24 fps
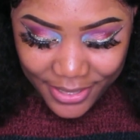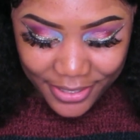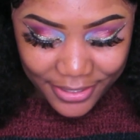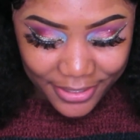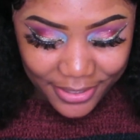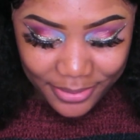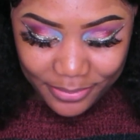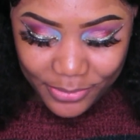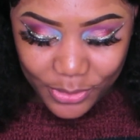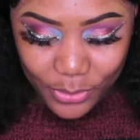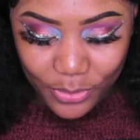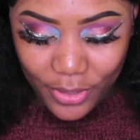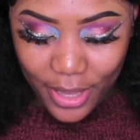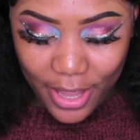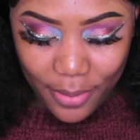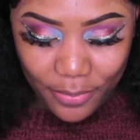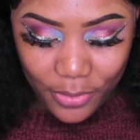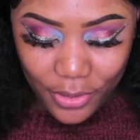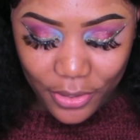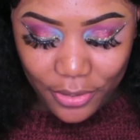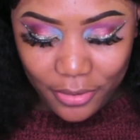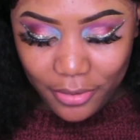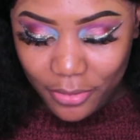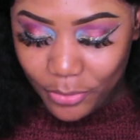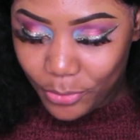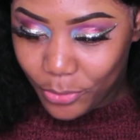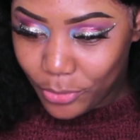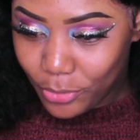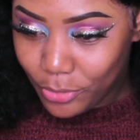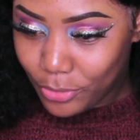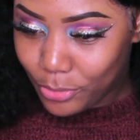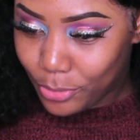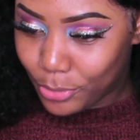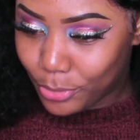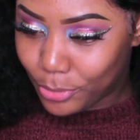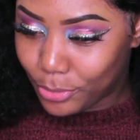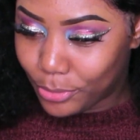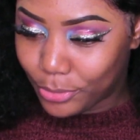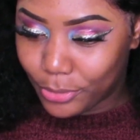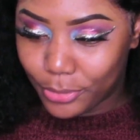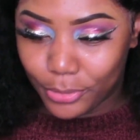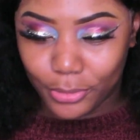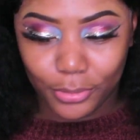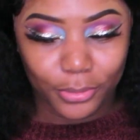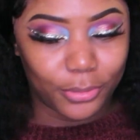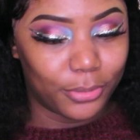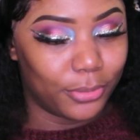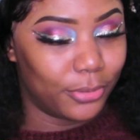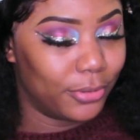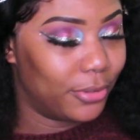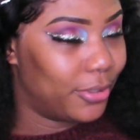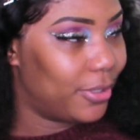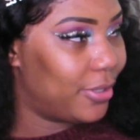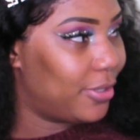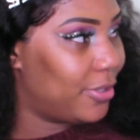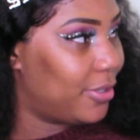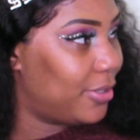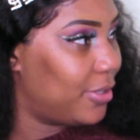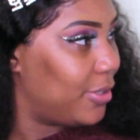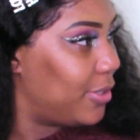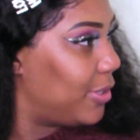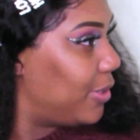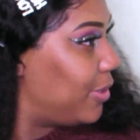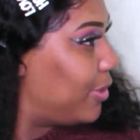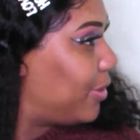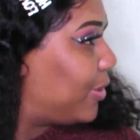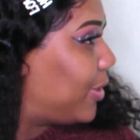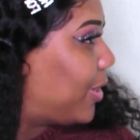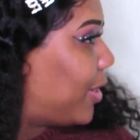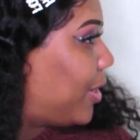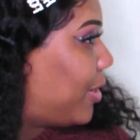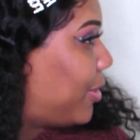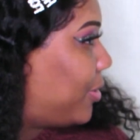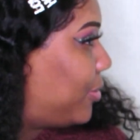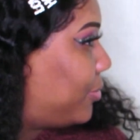I am so happy. Ooh, oh, okay.